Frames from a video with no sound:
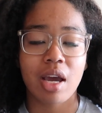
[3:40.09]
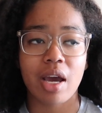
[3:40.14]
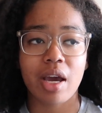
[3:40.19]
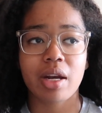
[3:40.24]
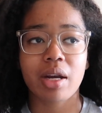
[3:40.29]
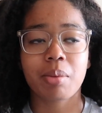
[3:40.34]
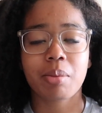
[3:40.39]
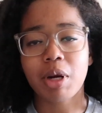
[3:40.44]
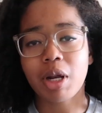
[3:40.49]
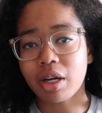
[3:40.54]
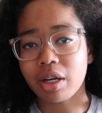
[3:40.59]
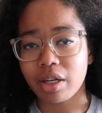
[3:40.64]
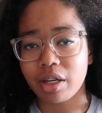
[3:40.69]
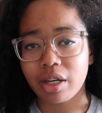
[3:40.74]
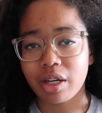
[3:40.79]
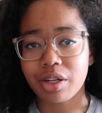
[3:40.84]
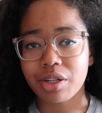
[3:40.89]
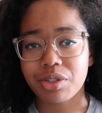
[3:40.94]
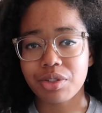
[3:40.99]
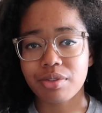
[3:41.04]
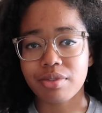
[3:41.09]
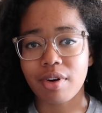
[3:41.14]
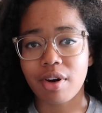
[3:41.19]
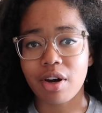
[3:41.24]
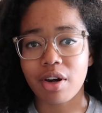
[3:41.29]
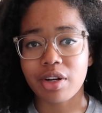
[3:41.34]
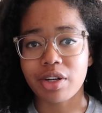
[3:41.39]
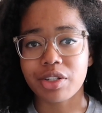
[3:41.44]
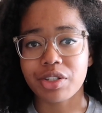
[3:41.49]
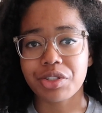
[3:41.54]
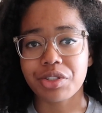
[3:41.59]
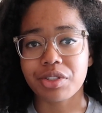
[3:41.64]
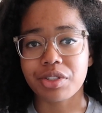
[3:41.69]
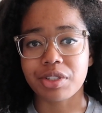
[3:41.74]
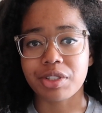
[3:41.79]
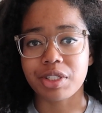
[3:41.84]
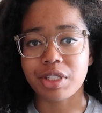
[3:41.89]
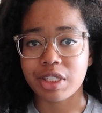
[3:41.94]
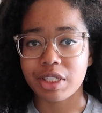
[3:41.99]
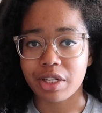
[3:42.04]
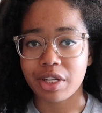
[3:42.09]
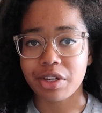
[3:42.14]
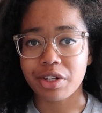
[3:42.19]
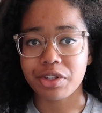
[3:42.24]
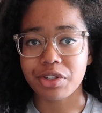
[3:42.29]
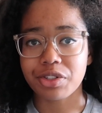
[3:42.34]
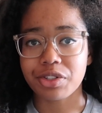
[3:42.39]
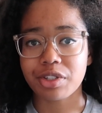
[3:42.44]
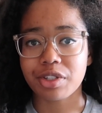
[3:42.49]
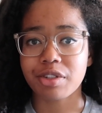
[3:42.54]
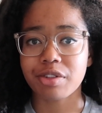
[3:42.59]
And I'm not going to get too far into the details